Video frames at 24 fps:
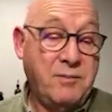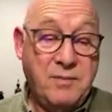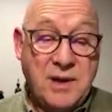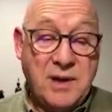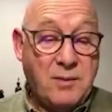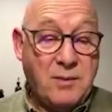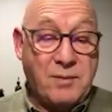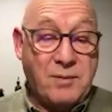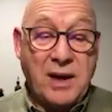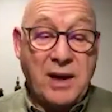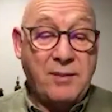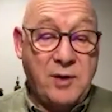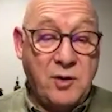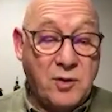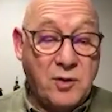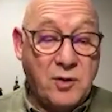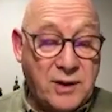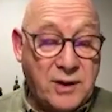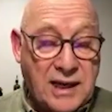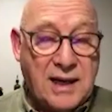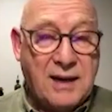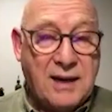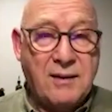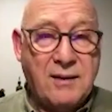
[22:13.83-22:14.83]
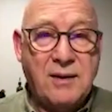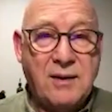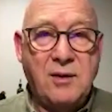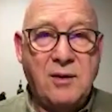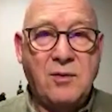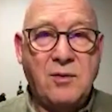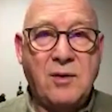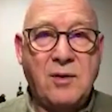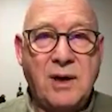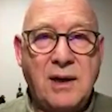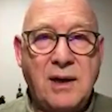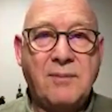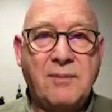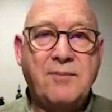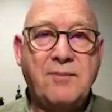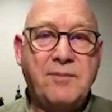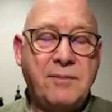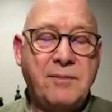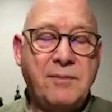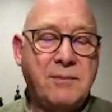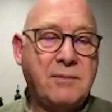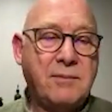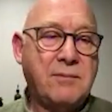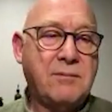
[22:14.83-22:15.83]
Now, maybe you are
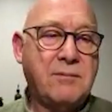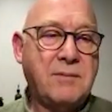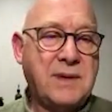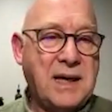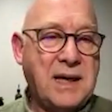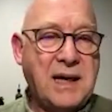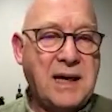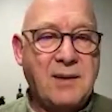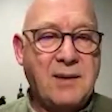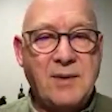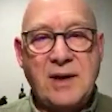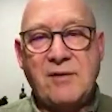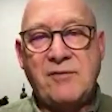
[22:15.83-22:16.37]
calm